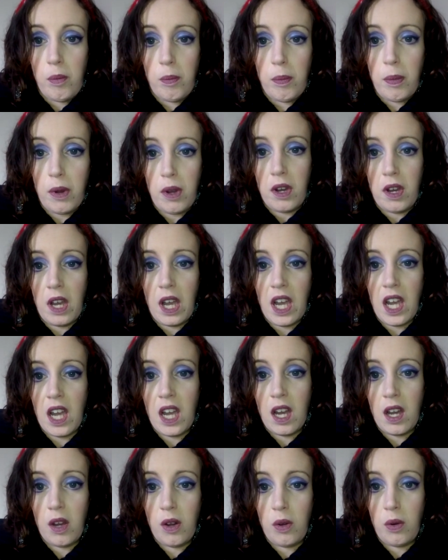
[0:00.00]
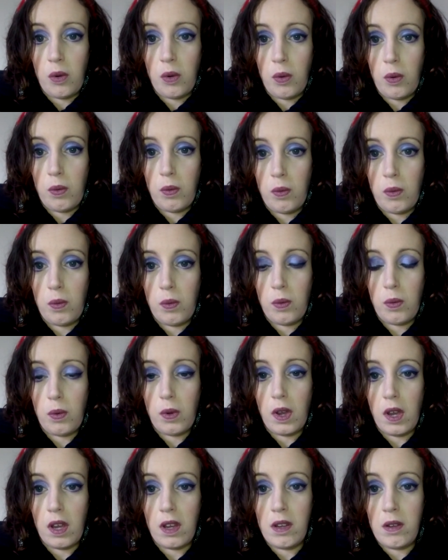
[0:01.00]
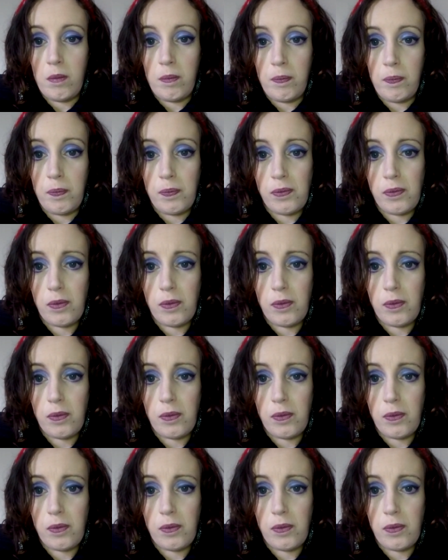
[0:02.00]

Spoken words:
but how I